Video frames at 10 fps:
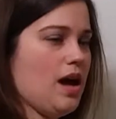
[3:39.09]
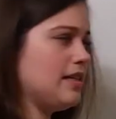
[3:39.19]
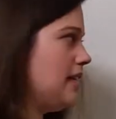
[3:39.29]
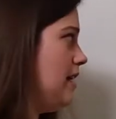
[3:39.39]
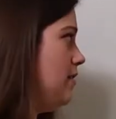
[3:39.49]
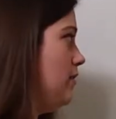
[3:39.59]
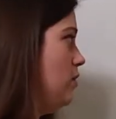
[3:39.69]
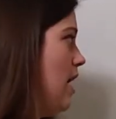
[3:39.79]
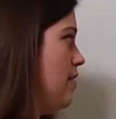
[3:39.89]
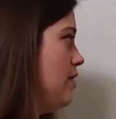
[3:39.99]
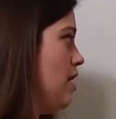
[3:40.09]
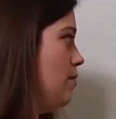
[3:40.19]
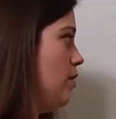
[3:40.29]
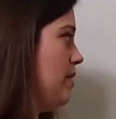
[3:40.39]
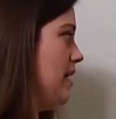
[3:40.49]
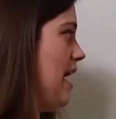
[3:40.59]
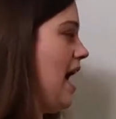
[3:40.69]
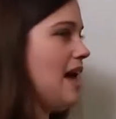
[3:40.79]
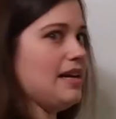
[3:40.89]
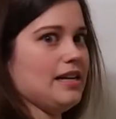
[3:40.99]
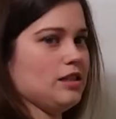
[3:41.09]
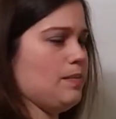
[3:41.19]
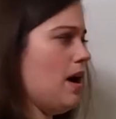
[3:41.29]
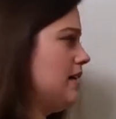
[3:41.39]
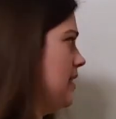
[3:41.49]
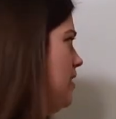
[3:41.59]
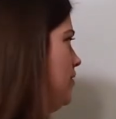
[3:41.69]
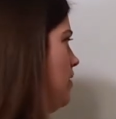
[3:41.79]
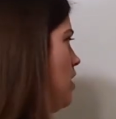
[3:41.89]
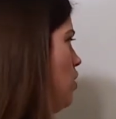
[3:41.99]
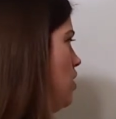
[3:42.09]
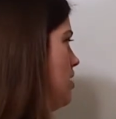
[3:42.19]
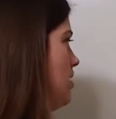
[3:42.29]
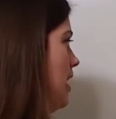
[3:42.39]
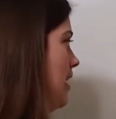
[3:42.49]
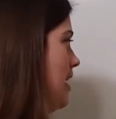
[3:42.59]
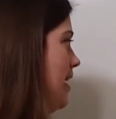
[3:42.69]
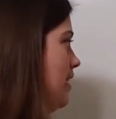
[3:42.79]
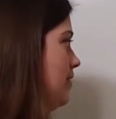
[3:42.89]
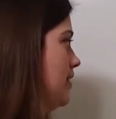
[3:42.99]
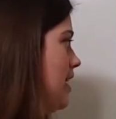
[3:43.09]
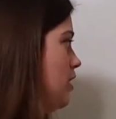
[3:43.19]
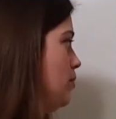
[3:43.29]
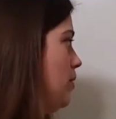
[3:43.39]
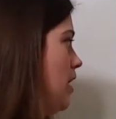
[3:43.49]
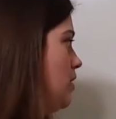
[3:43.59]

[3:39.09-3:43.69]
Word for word: a positive and the number being added is a positive, like negative 6